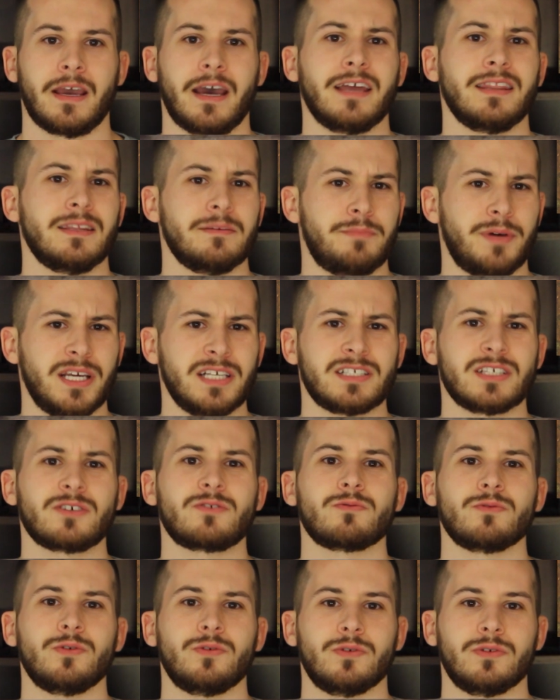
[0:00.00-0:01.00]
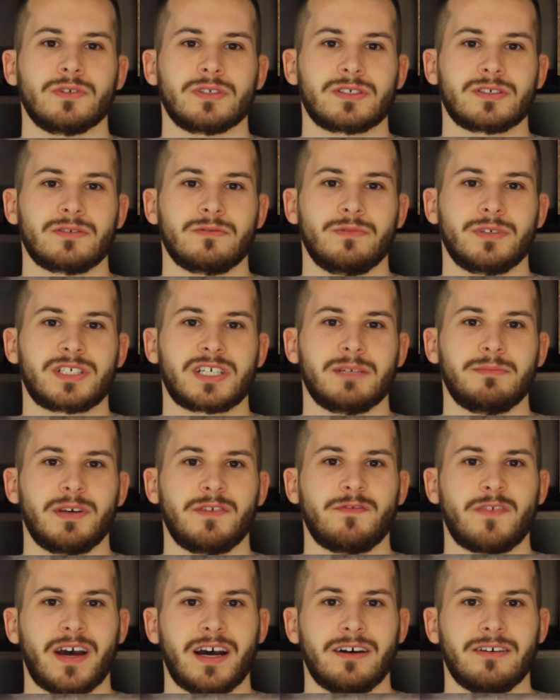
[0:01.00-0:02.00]
And the basic rules, which can be
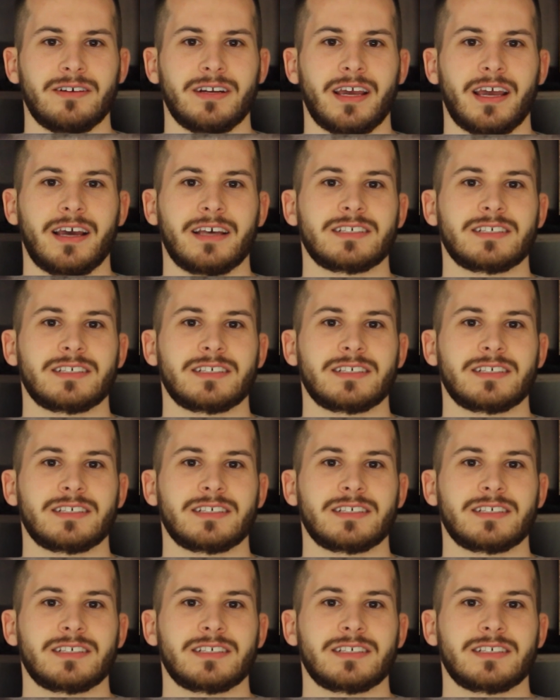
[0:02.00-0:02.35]
found